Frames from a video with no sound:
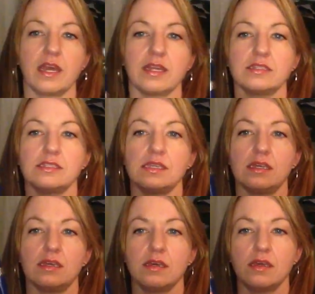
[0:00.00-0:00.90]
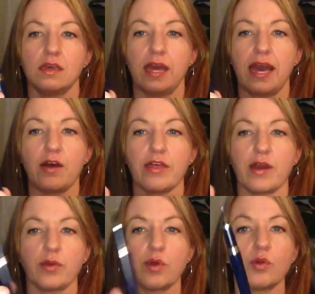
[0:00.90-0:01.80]
kind of see how
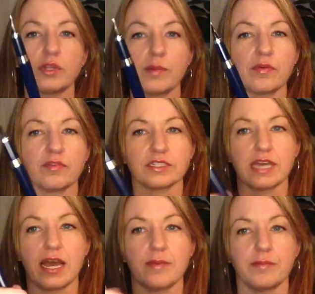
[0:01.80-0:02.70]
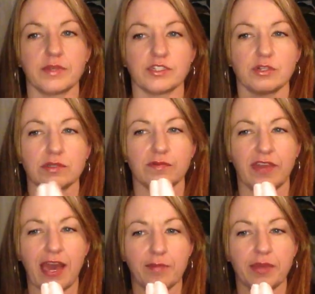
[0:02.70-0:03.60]
that would hold up over time in terms
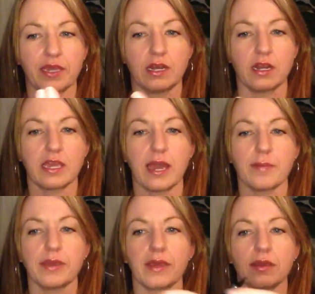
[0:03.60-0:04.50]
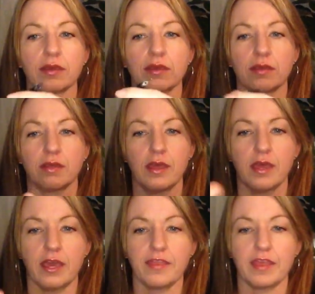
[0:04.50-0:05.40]
of capping and uncapping.
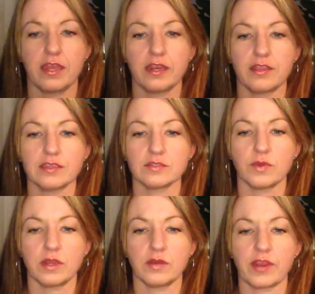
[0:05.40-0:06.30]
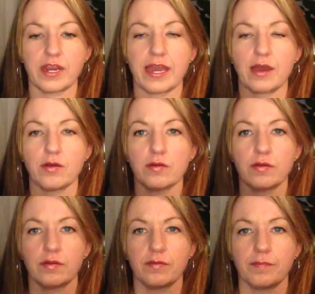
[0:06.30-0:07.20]
And then this one right now,
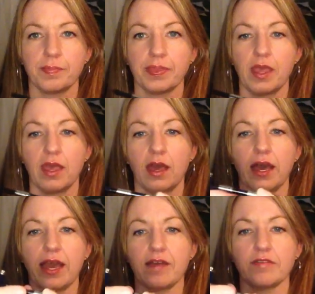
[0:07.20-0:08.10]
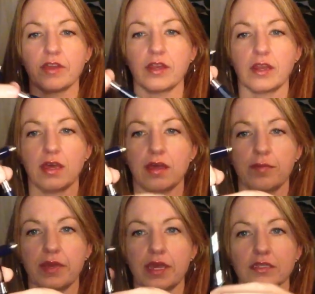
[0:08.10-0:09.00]
I have it
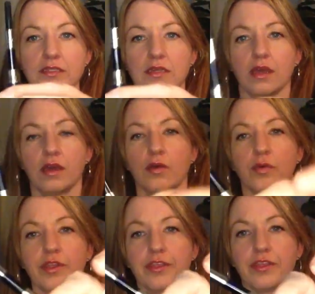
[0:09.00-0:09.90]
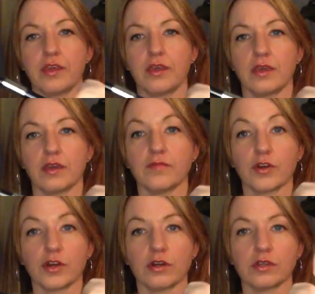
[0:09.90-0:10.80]
inked with the
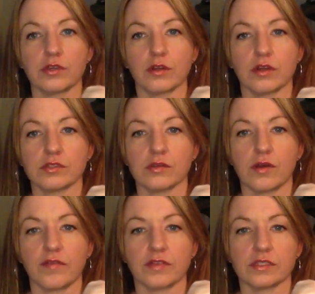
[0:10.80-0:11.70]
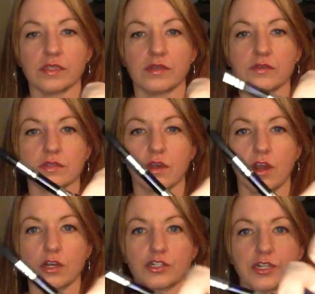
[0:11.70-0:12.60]
converter. You can also obviously use a
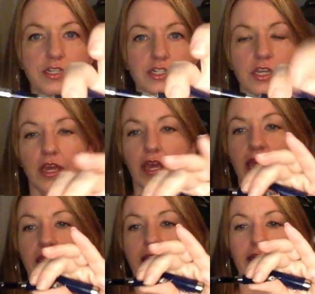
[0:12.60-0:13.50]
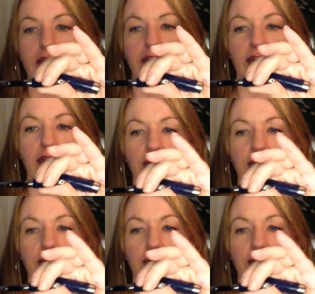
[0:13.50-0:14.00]
cartridge, and